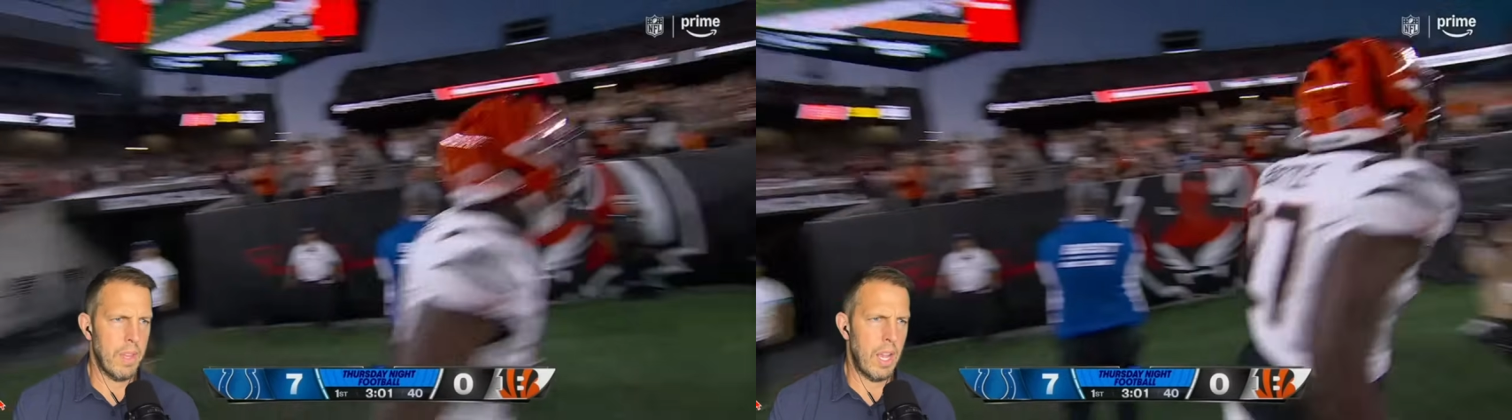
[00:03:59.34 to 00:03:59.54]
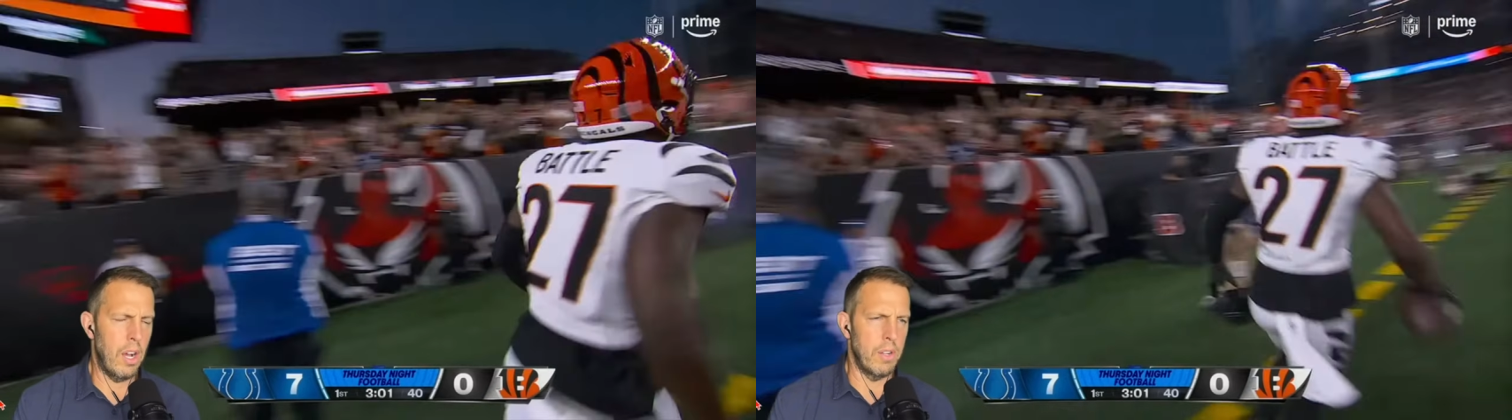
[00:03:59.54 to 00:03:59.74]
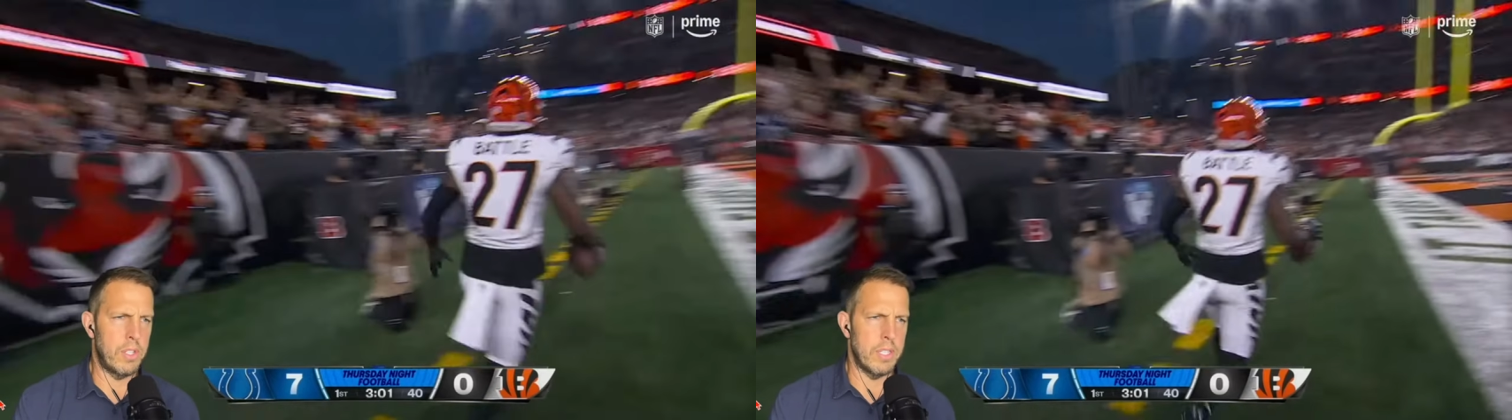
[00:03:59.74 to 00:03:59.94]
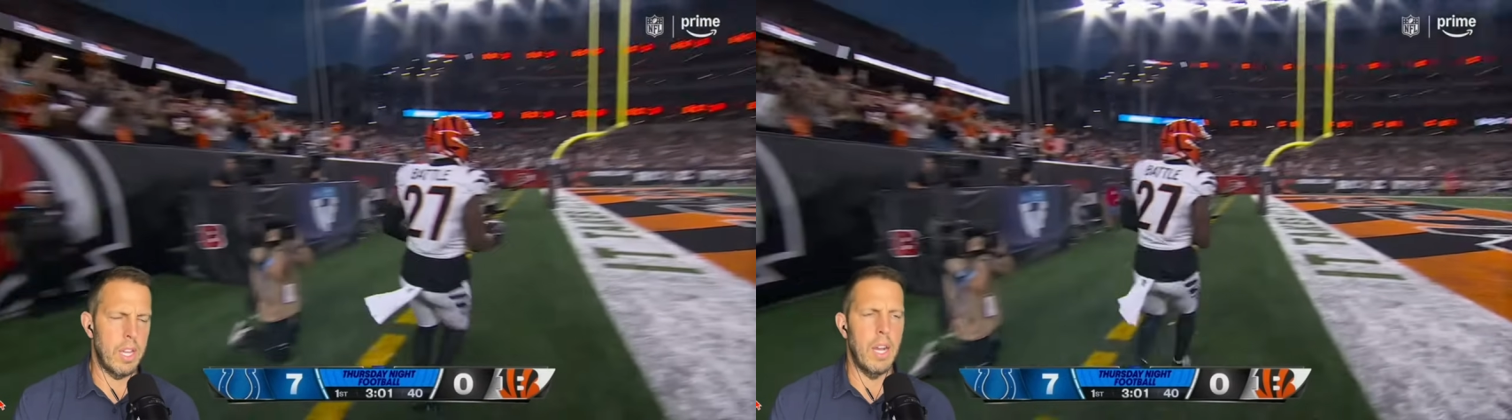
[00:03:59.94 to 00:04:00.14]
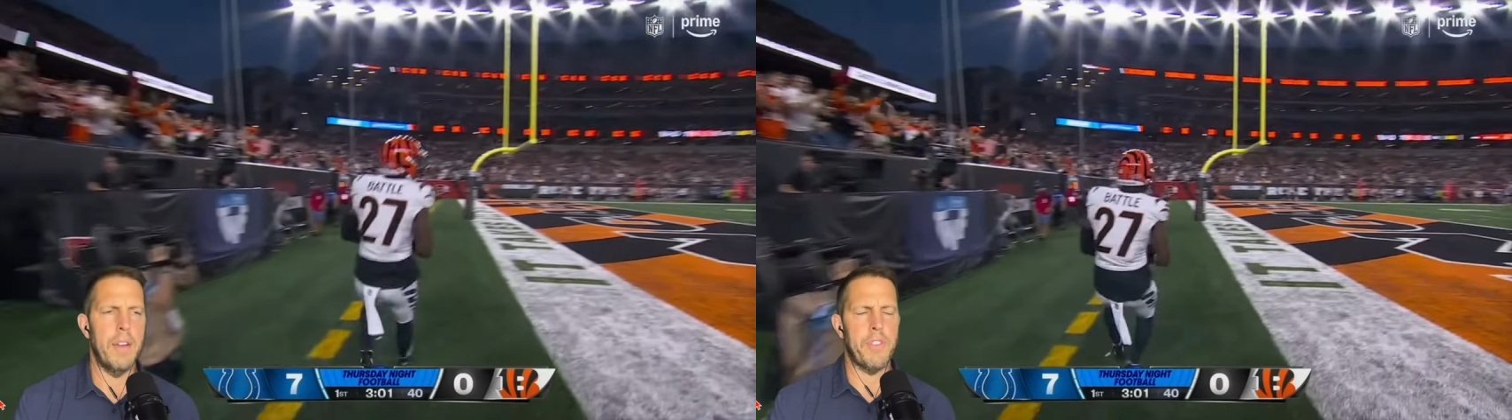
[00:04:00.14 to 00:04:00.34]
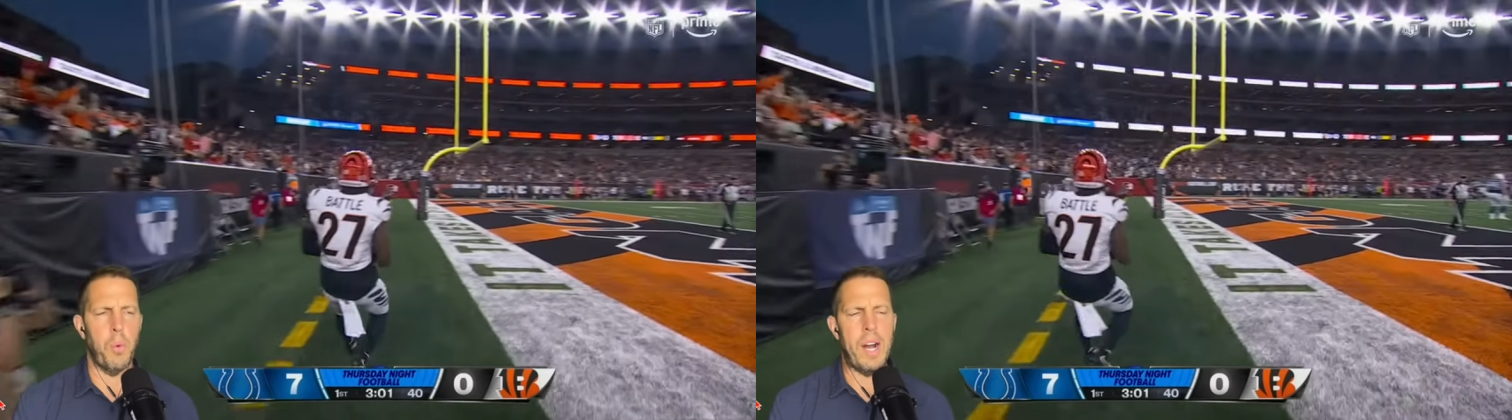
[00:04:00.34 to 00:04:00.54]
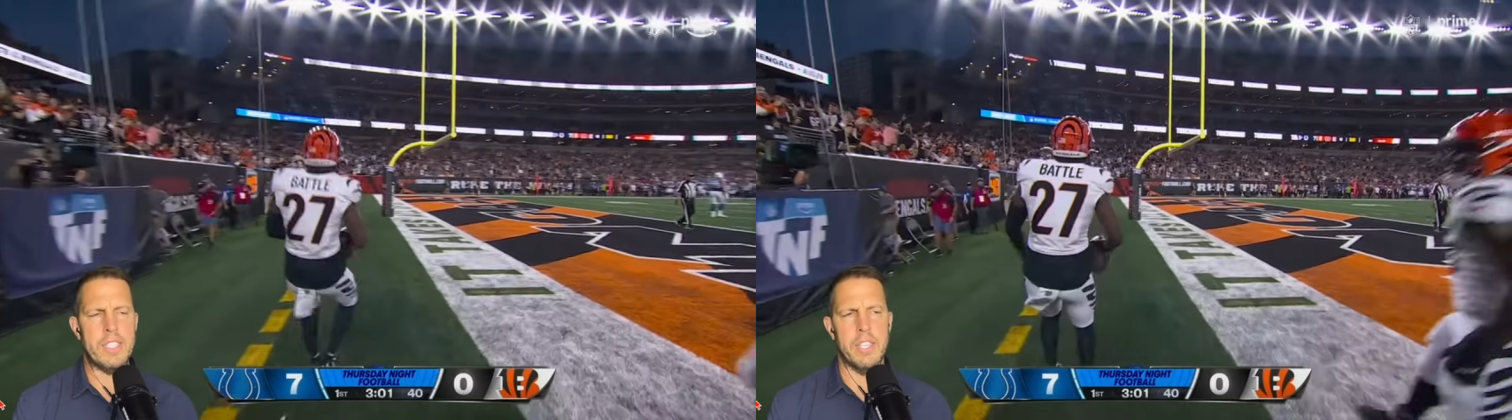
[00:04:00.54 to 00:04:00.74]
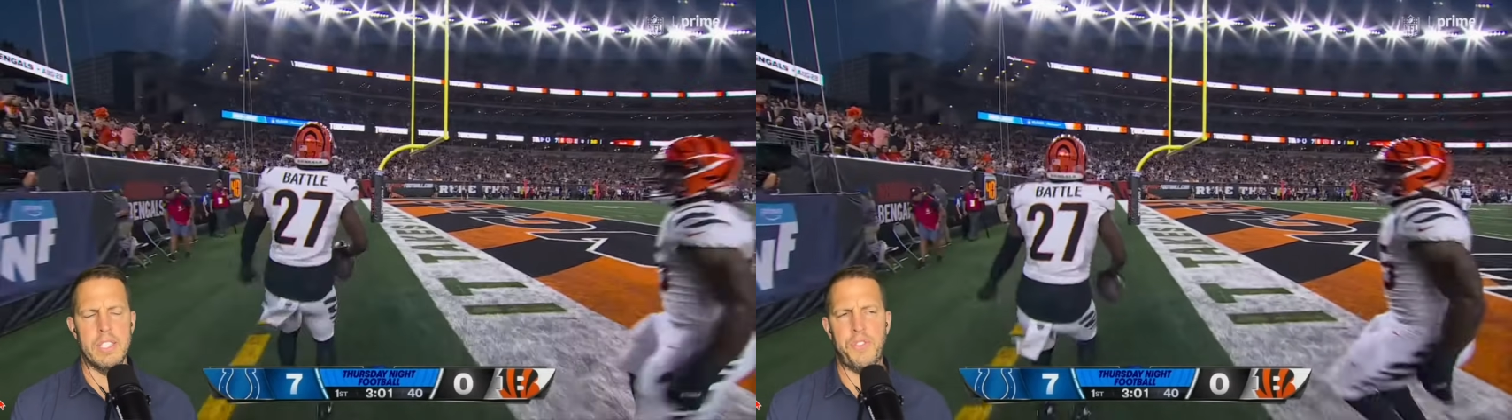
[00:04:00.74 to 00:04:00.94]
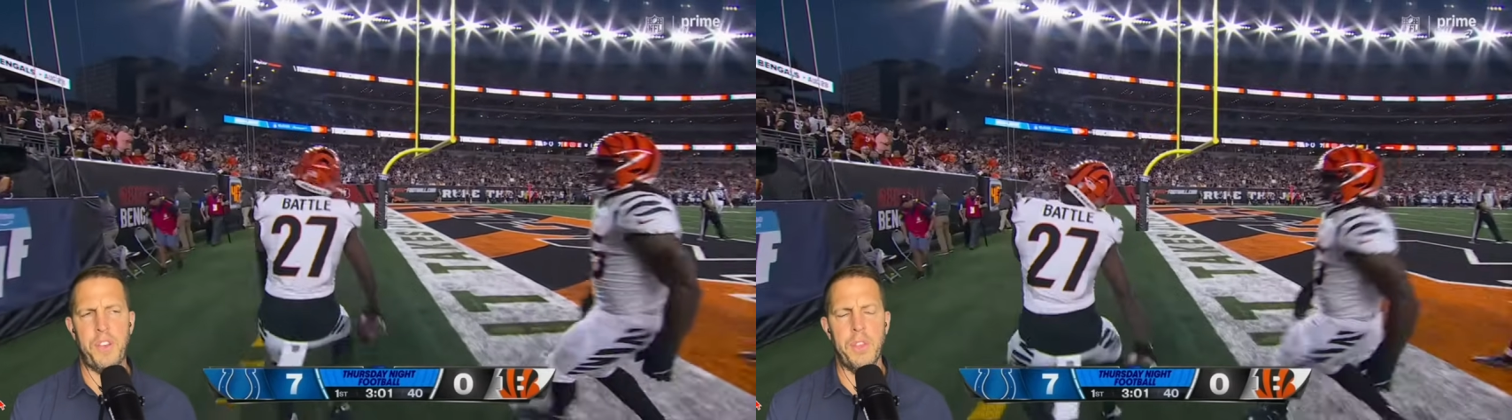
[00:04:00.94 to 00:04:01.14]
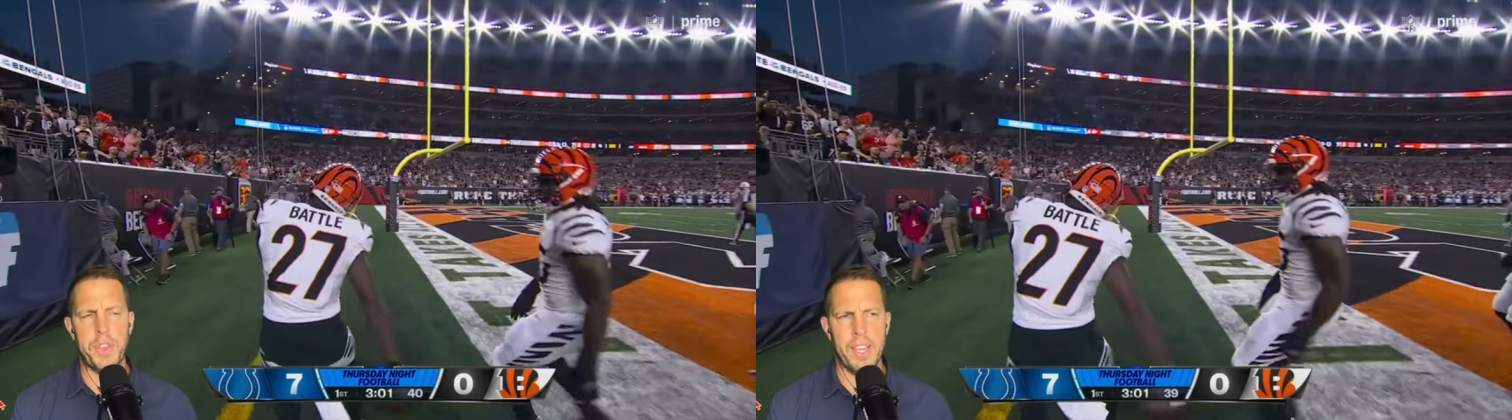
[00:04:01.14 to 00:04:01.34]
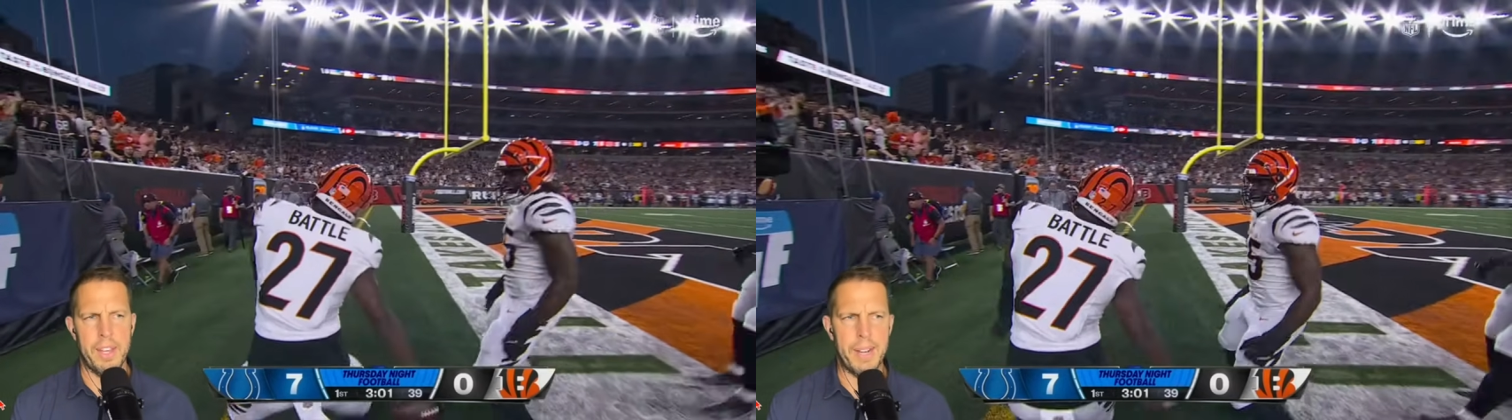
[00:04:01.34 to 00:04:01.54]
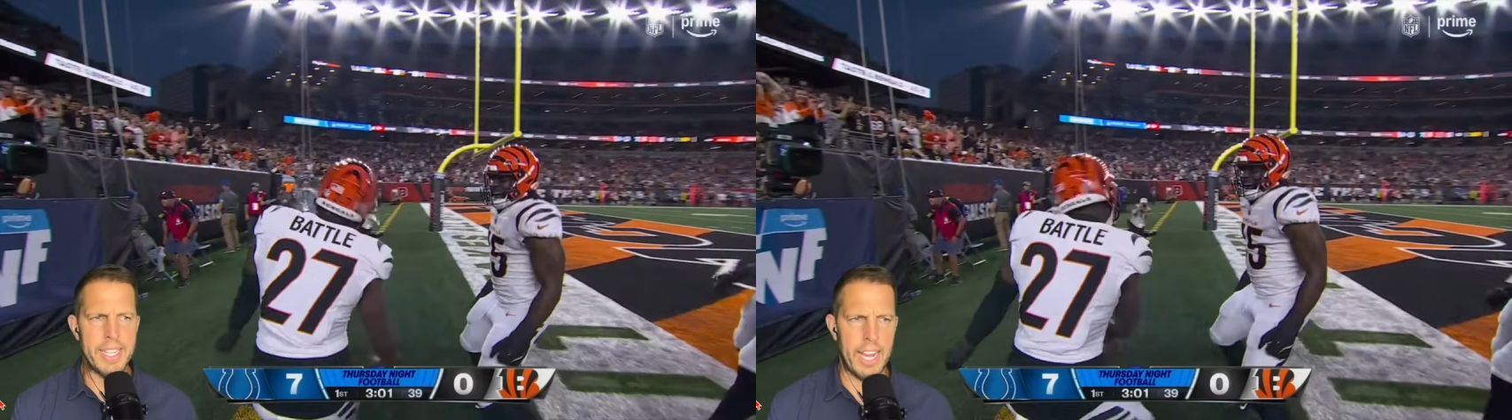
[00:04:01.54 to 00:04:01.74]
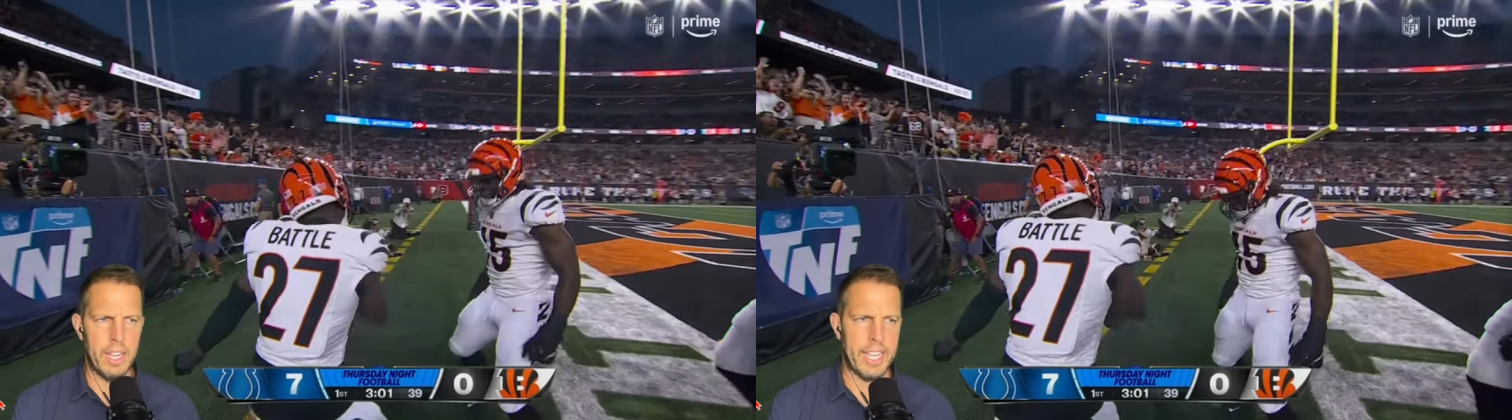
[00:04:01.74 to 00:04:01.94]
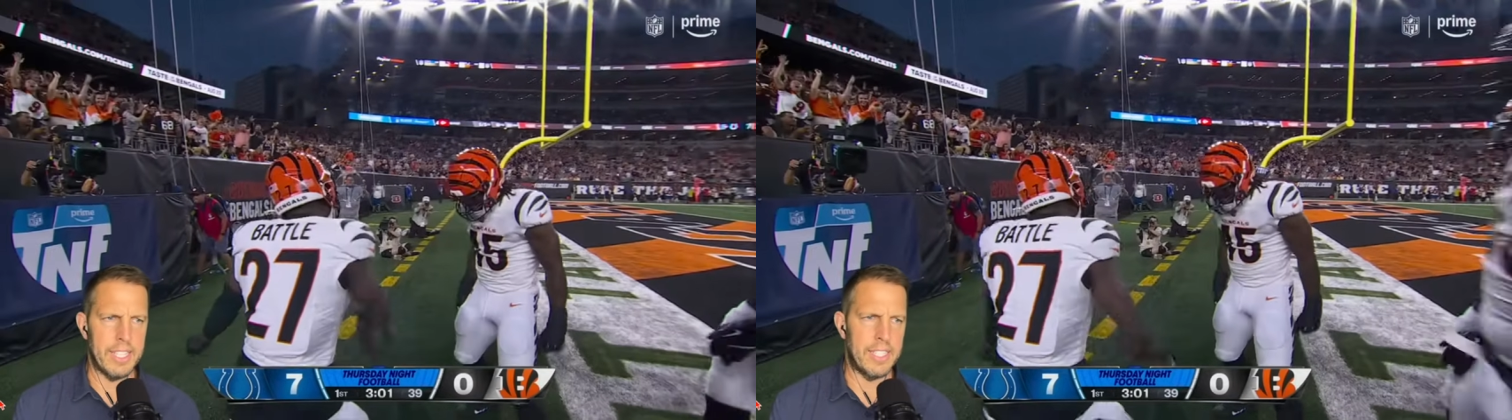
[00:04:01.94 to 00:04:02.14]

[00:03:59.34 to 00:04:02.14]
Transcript: Oh, just to watch this filth again, my delicate